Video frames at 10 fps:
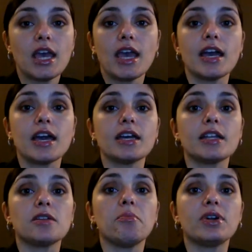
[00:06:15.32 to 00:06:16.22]

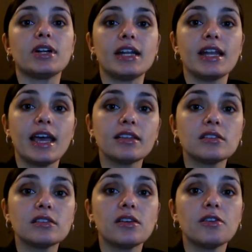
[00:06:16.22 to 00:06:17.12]
And
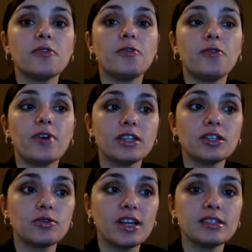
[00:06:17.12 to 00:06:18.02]
Burnett's
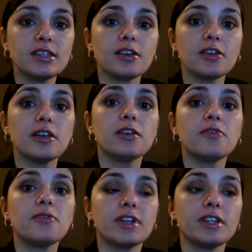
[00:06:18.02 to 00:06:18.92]
Fundraising
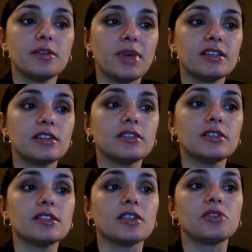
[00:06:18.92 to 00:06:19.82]

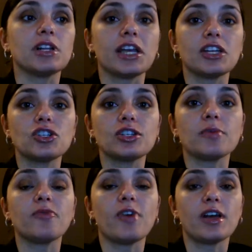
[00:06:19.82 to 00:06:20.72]
Fundamentals and
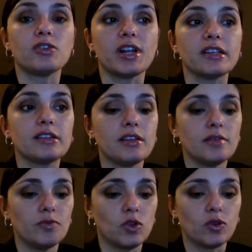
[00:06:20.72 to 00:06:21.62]
Relationship Fundraising,
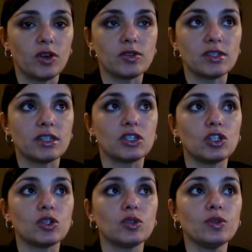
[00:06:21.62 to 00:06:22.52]

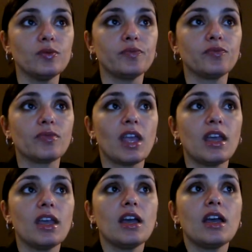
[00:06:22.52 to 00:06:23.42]
2002.
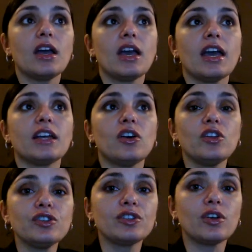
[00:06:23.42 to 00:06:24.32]
And
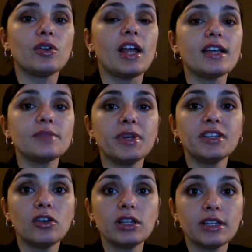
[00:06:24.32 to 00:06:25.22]
also, last but
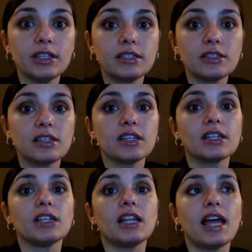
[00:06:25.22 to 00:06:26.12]
not least,
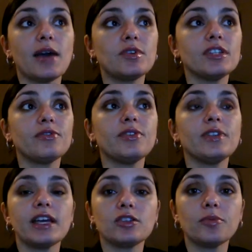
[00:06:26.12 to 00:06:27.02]
Collaborative
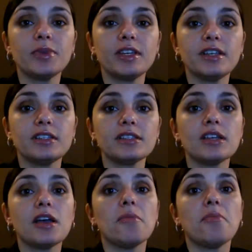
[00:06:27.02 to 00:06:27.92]

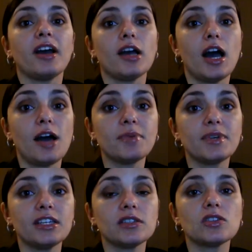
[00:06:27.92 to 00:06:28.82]
Philanthropies by
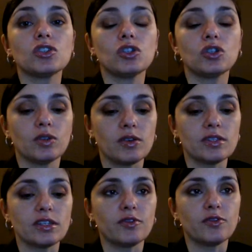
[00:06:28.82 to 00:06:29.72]
Hopkins,
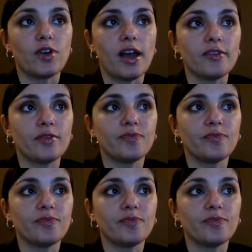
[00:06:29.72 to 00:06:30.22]
2005.